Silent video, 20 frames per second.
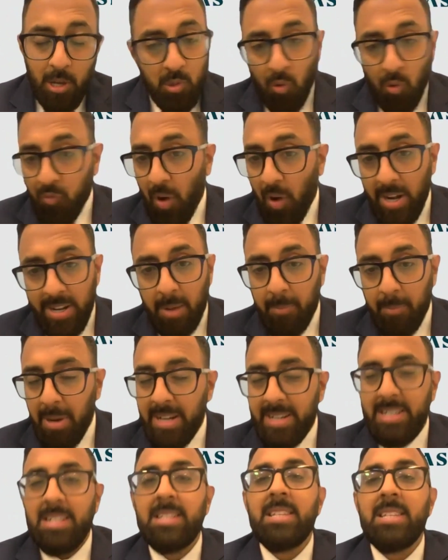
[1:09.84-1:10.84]
So
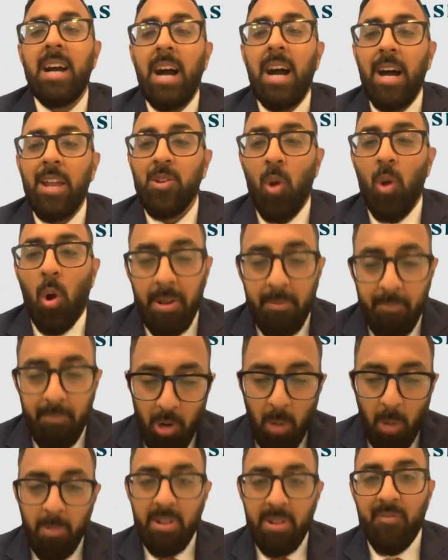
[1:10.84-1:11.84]
fundamentals are not a
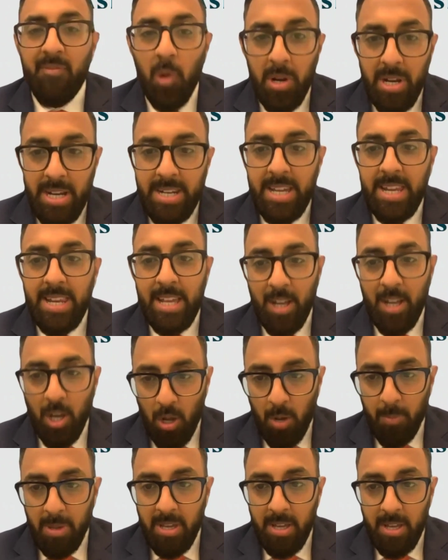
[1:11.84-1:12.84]
problem for Indian
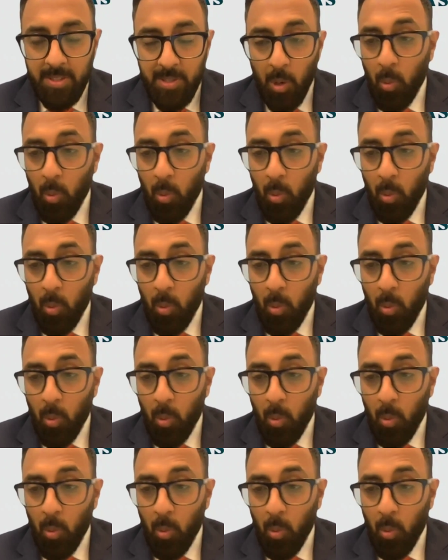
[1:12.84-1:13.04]
economy.